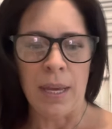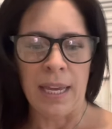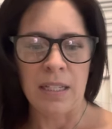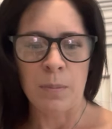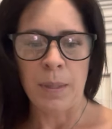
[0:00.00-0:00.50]

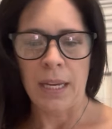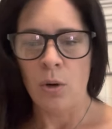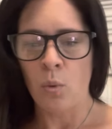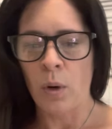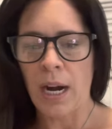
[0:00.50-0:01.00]
It's been
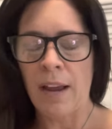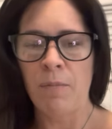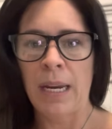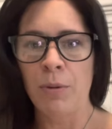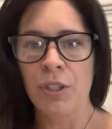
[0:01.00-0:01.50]
where I've
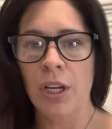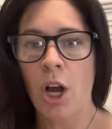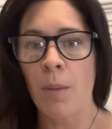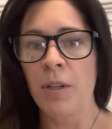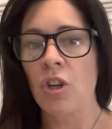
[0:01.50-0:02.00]
been able to
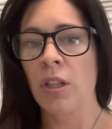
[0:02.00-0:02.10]
accomplish